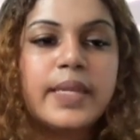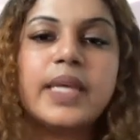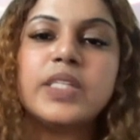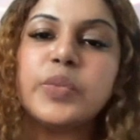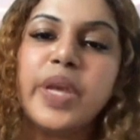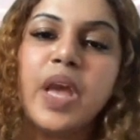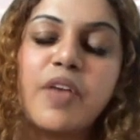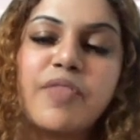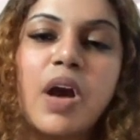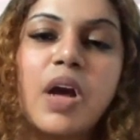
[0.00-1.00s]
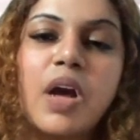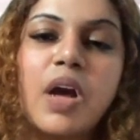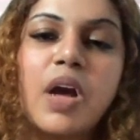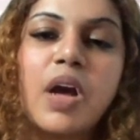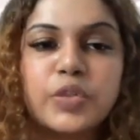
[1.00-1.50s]
Next, we have
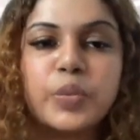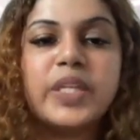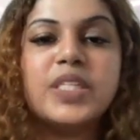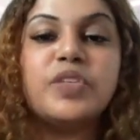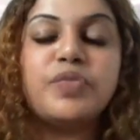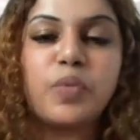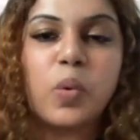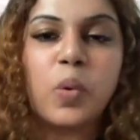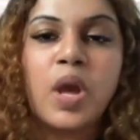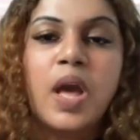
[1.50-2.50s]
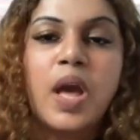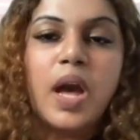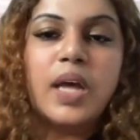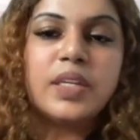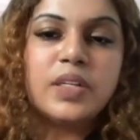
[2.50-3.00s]
Article 24.
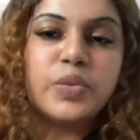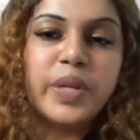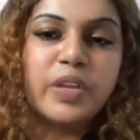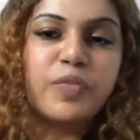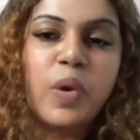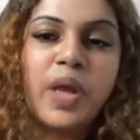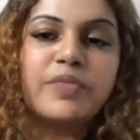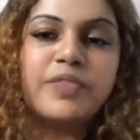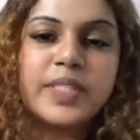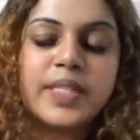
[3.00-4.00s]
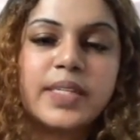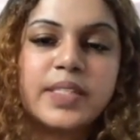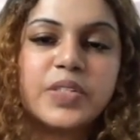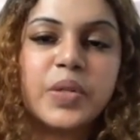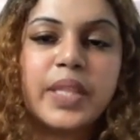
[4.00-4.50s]
Article 24
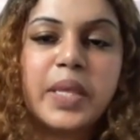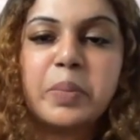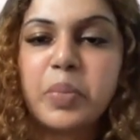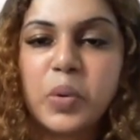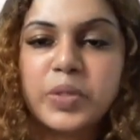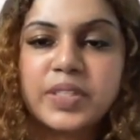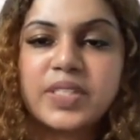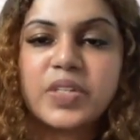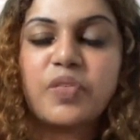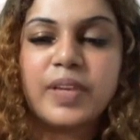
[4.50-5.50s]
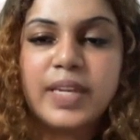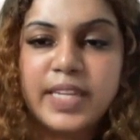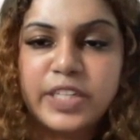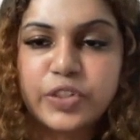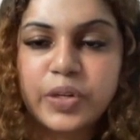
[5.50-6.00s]
emphasizes on the importance of
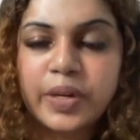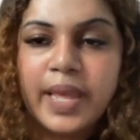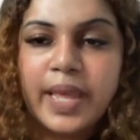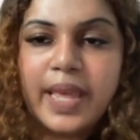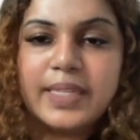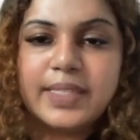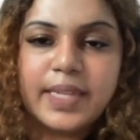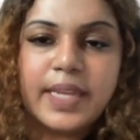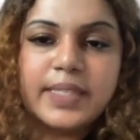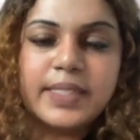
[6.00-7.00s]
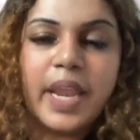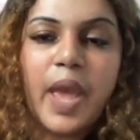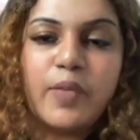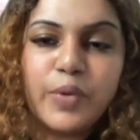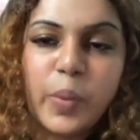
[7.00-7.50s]
leisure. It states that
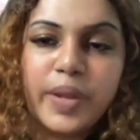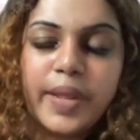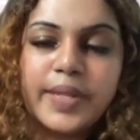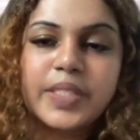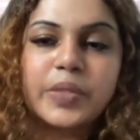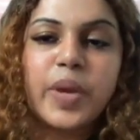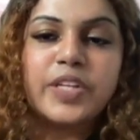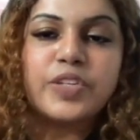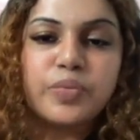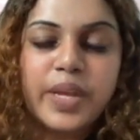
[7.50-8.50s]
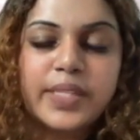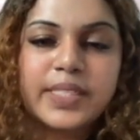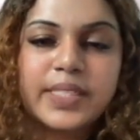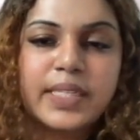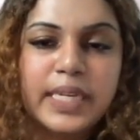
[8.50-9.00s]
everyone has the right to
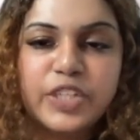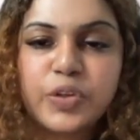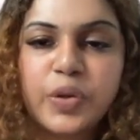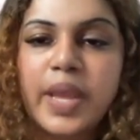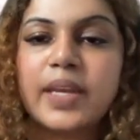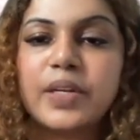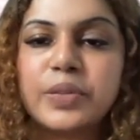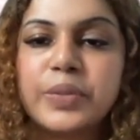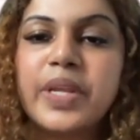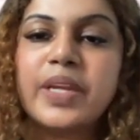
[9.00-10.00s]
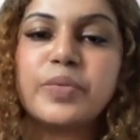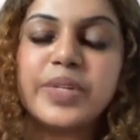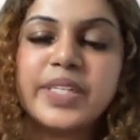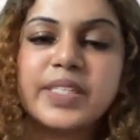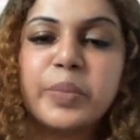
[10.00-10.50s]
rest and leisure, including
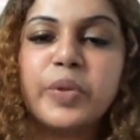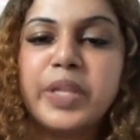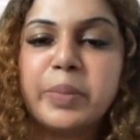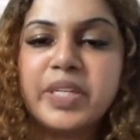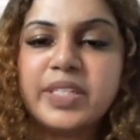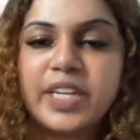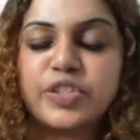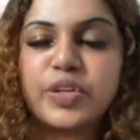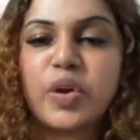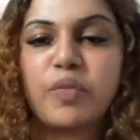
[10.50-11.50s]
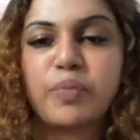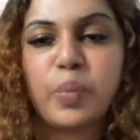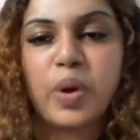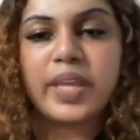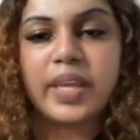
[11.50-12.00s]
reasonable limitation of
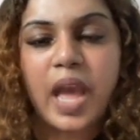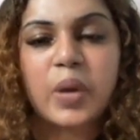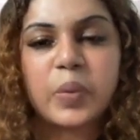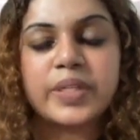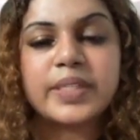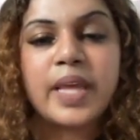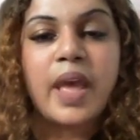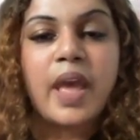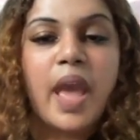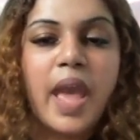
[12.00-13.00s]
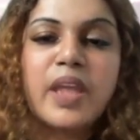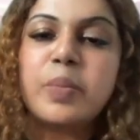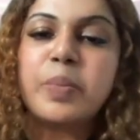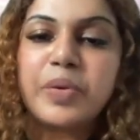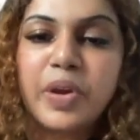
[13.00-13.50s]
working hours
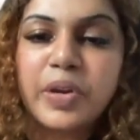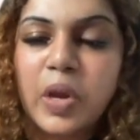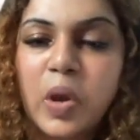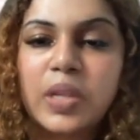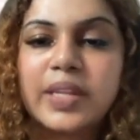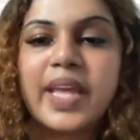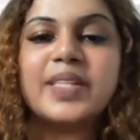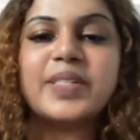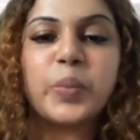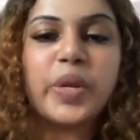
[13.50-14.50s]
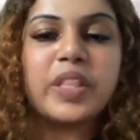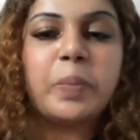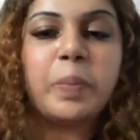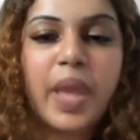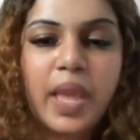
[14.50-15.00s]
and periodic holidays
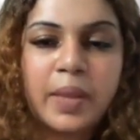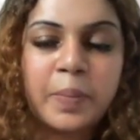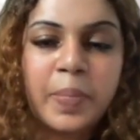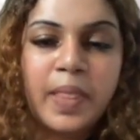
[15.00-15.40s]
with pay.